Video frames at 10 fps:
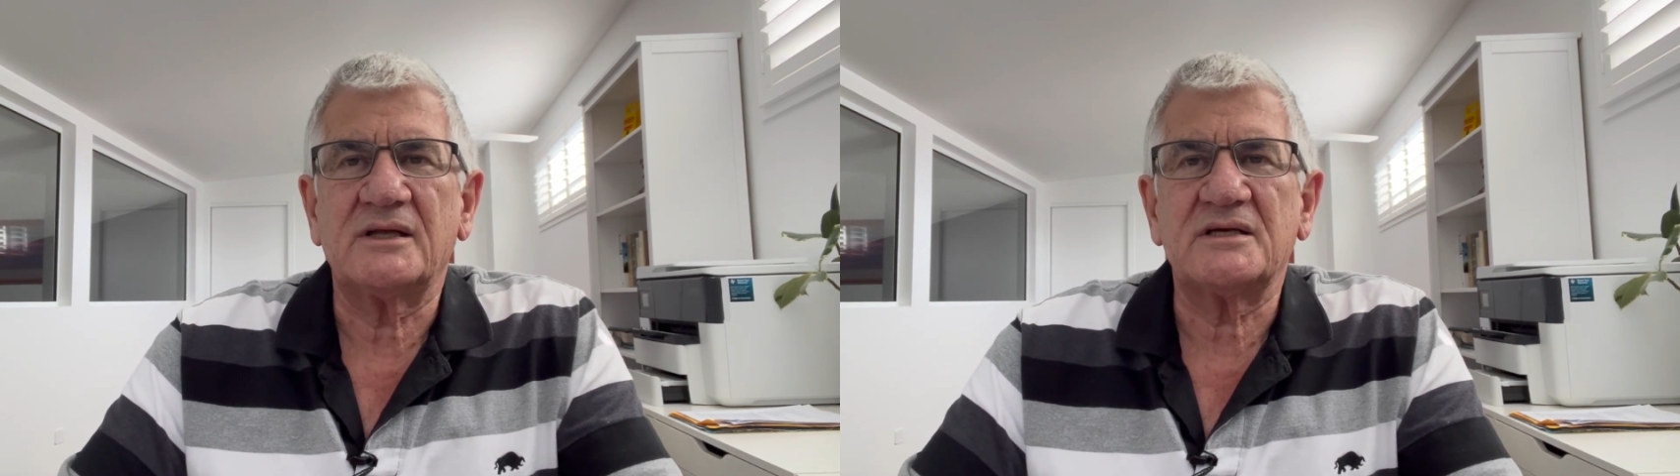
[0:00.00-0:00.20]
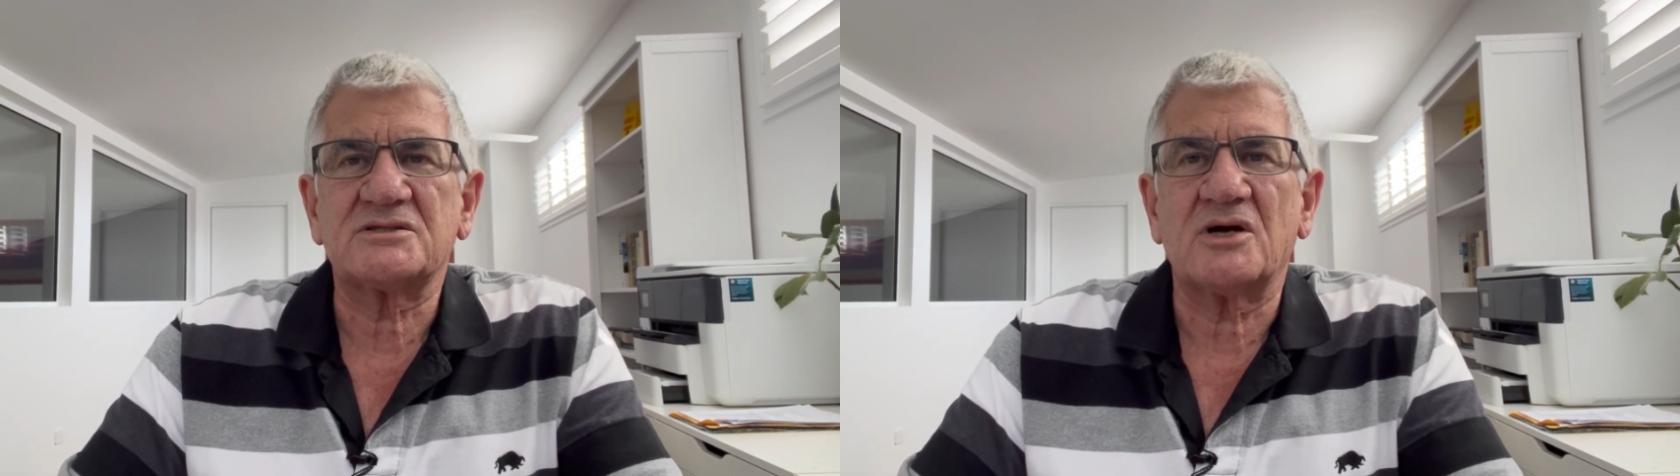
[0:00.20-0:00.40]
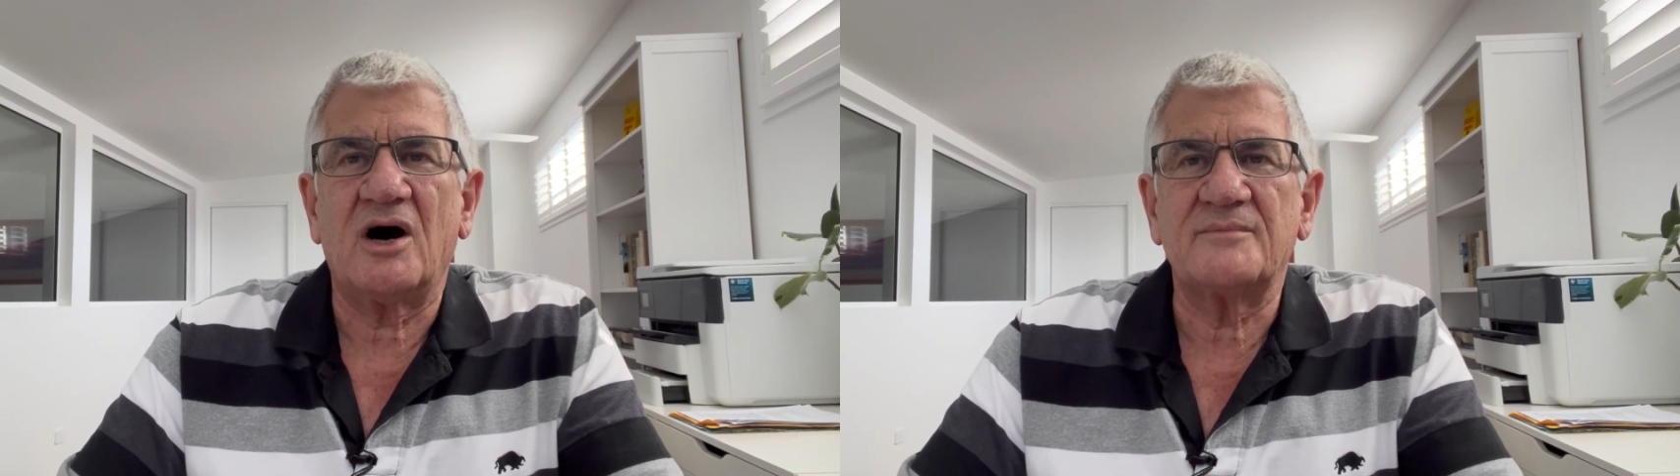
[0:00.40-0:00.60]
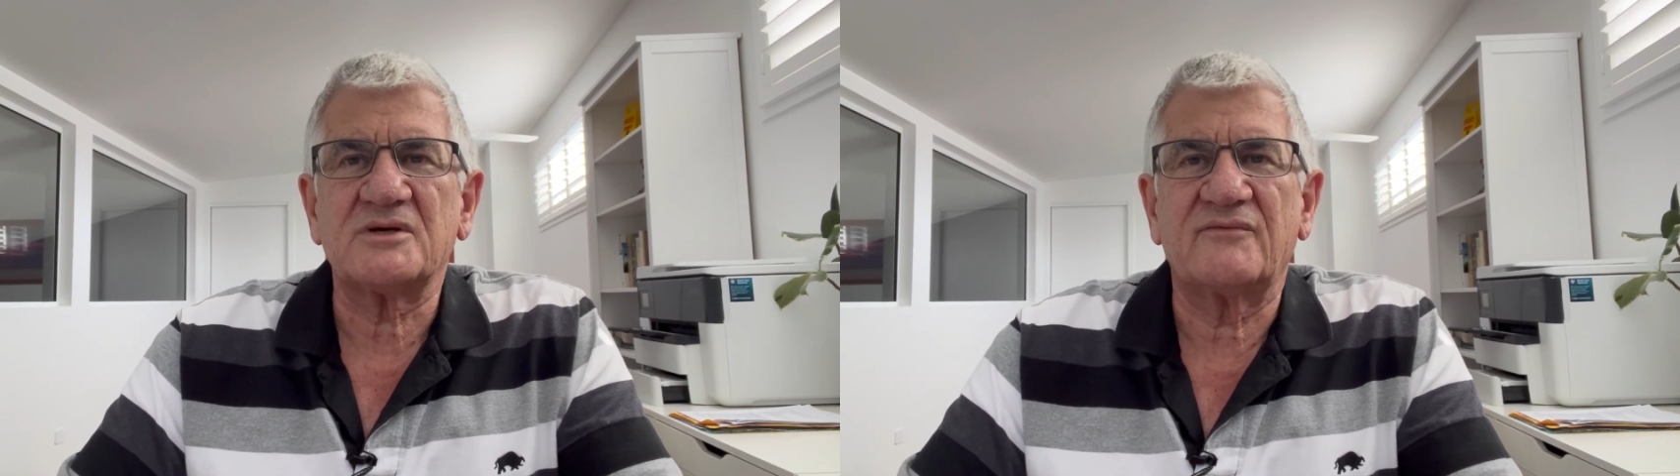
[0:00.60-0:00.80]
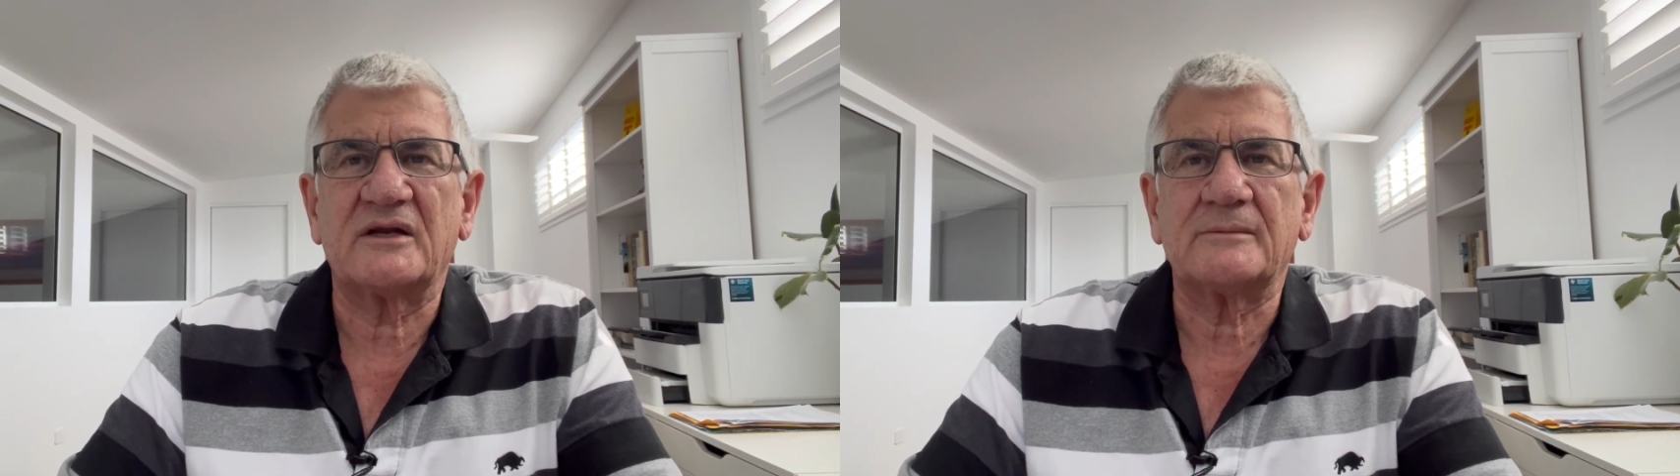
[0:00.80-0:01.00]
And there's times
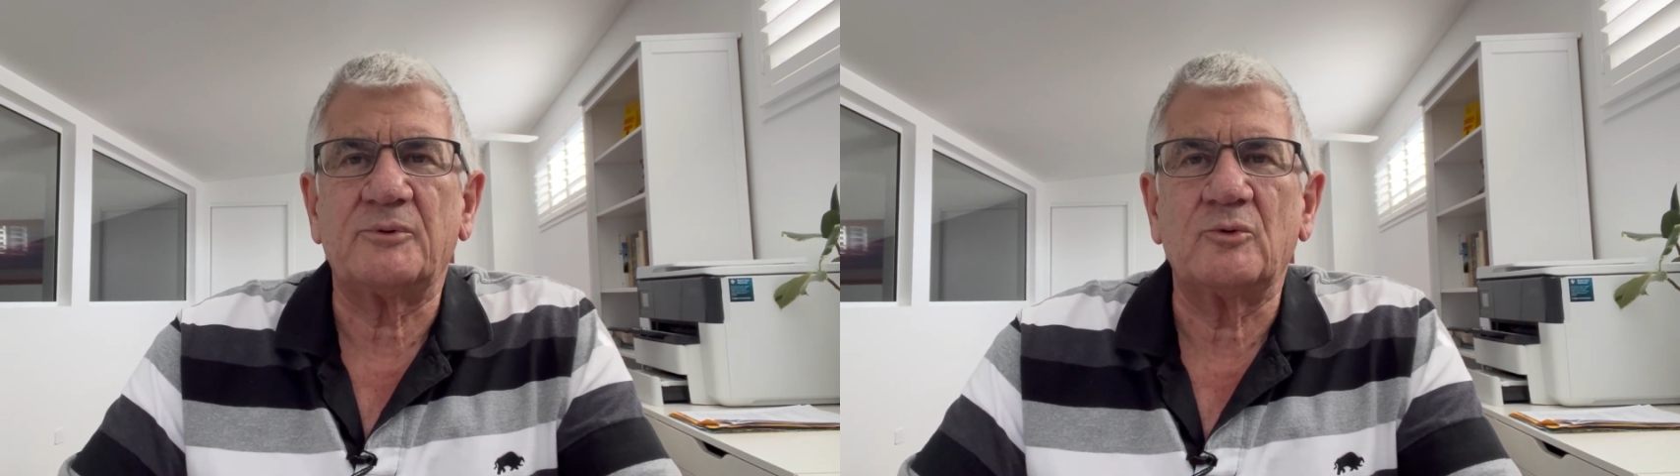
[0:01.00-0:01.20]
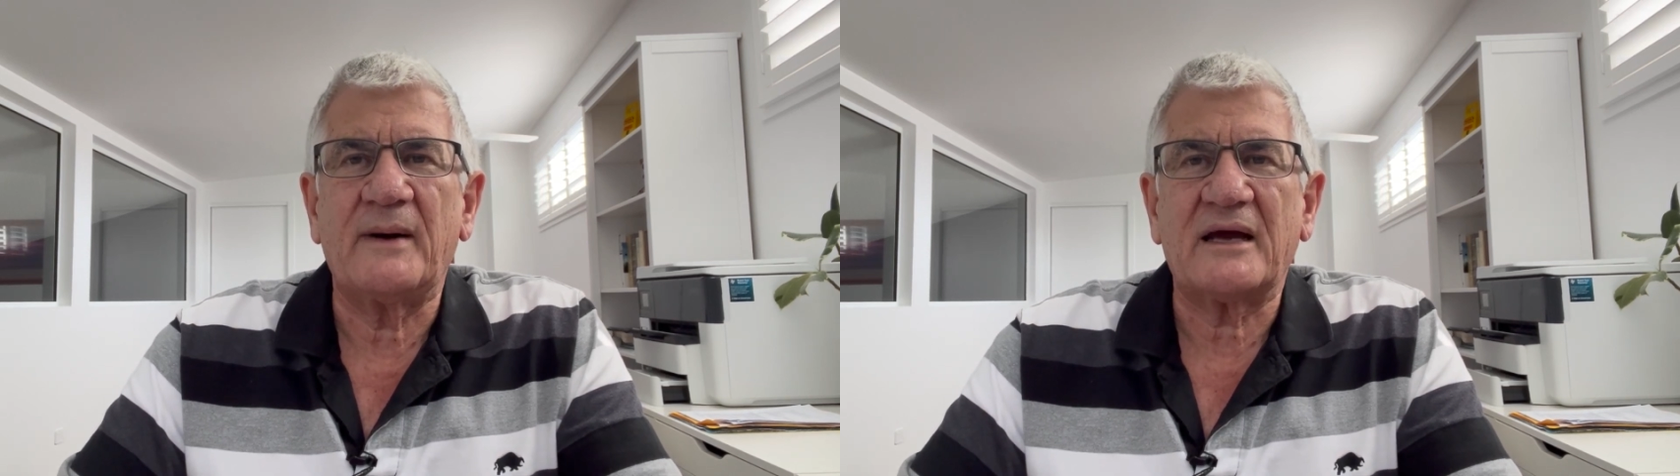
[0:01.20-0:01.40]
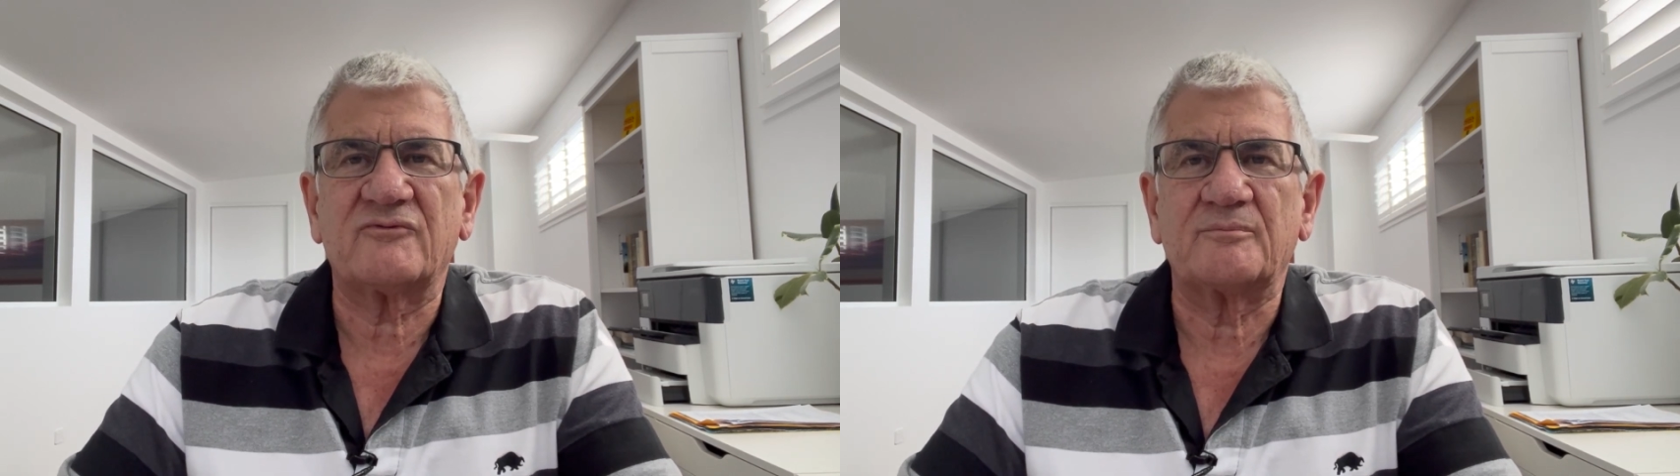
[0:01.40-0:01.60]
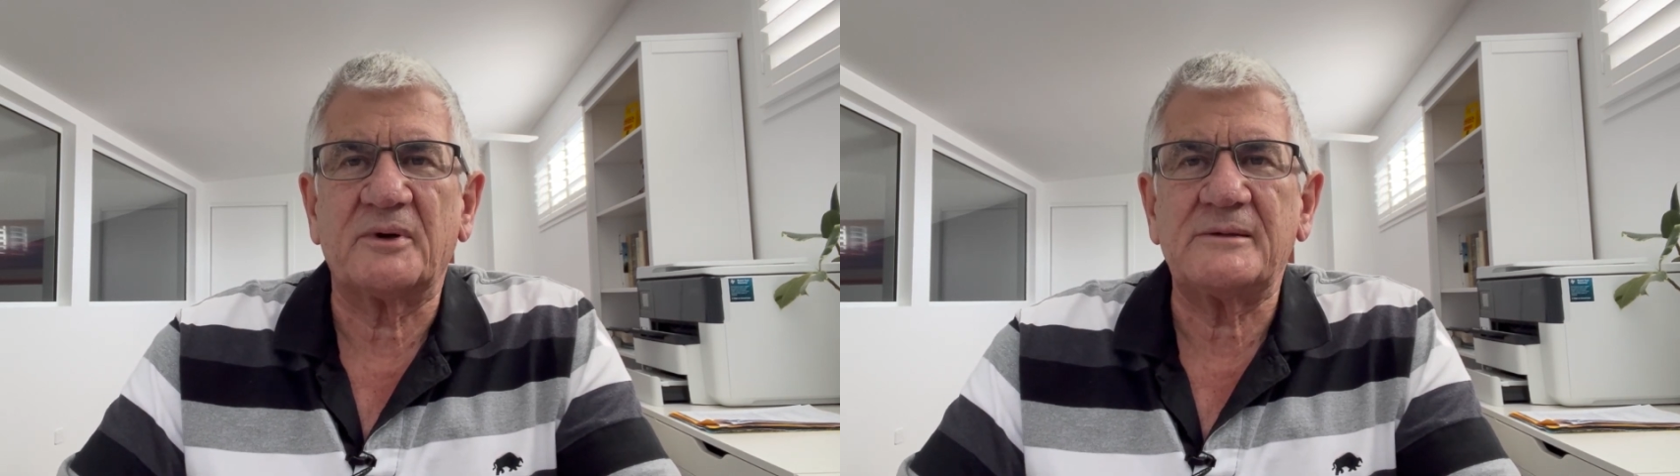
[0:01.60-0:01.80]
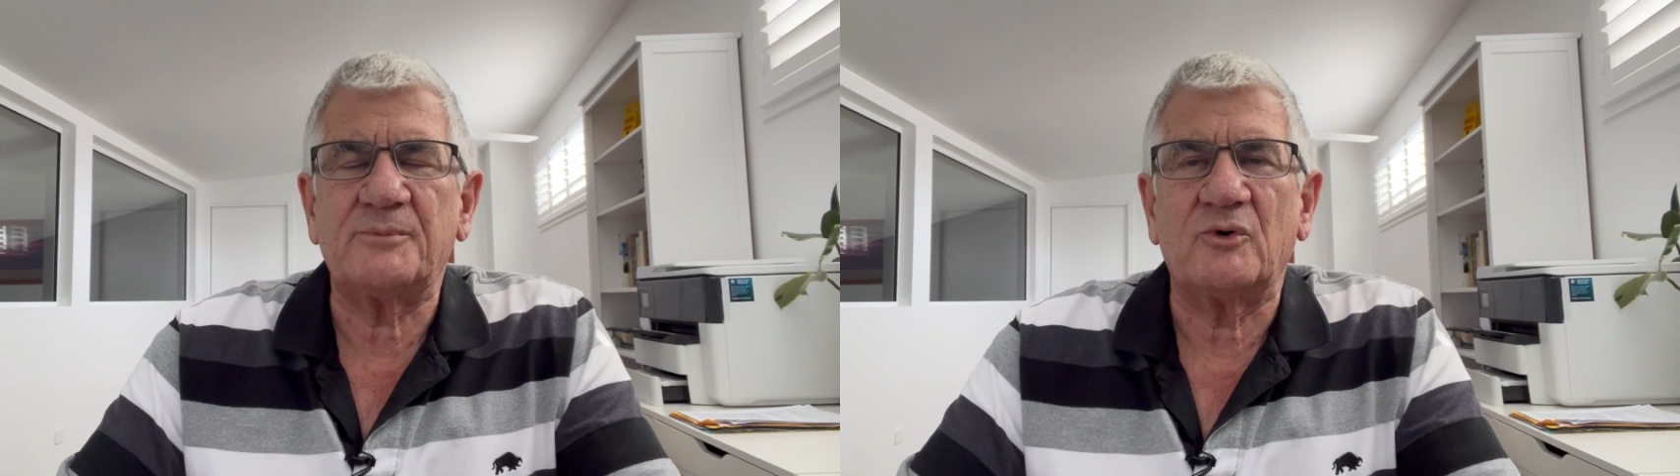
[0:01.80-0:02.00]
I've had to pull back from
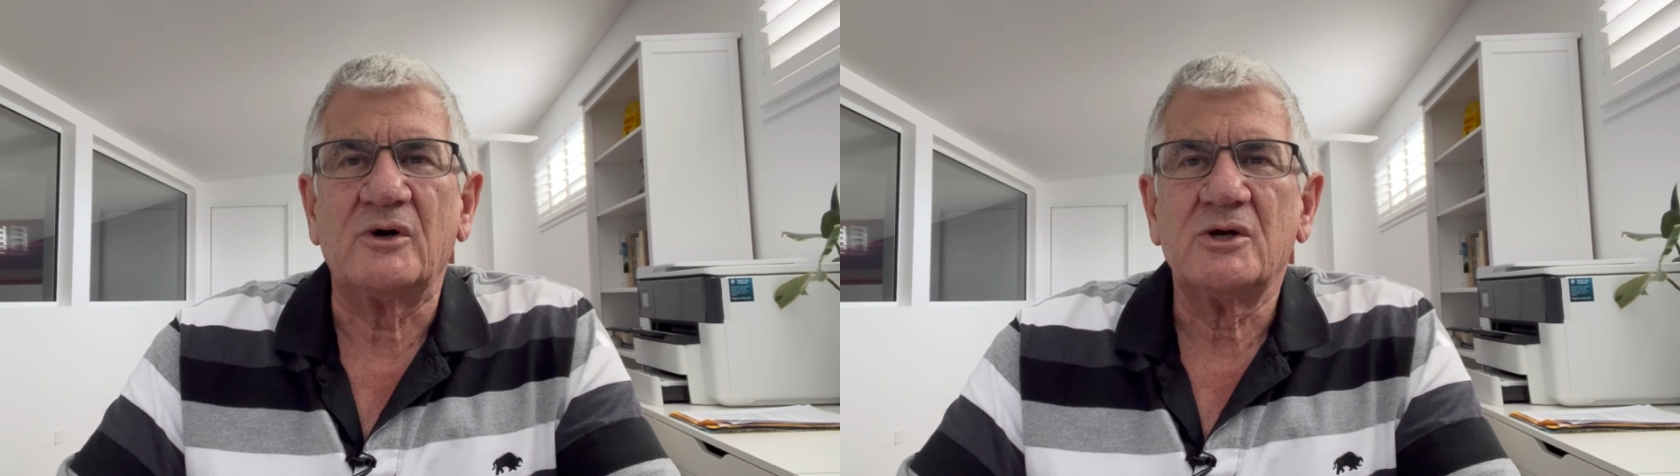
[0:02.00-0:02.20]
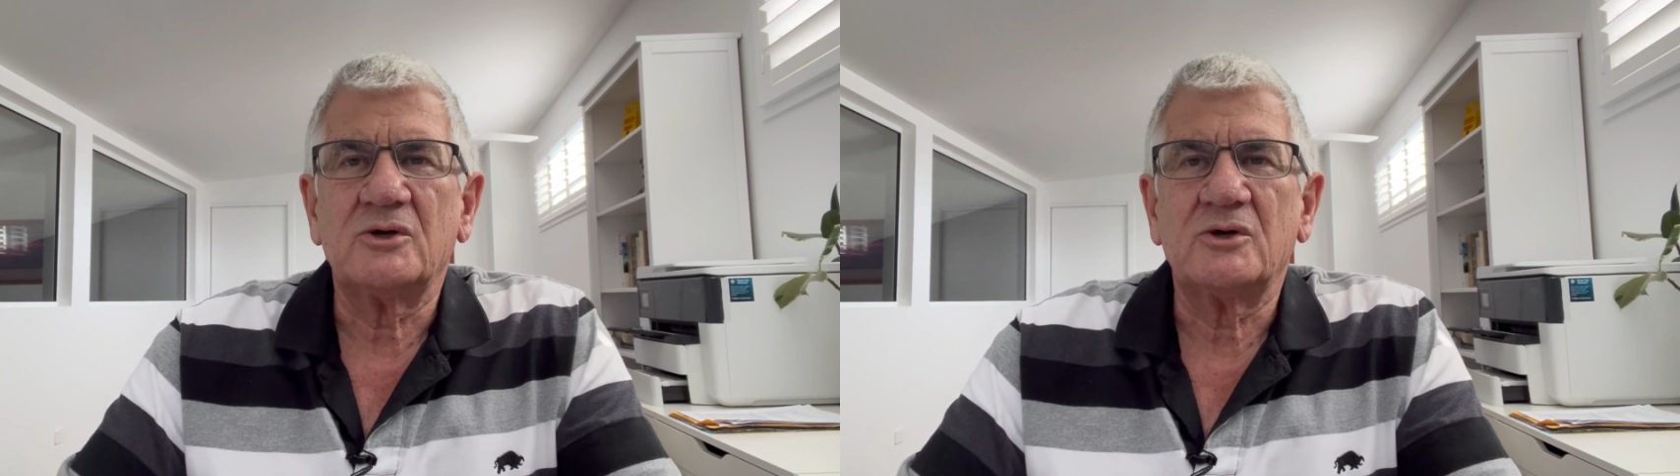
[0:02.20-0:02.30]
people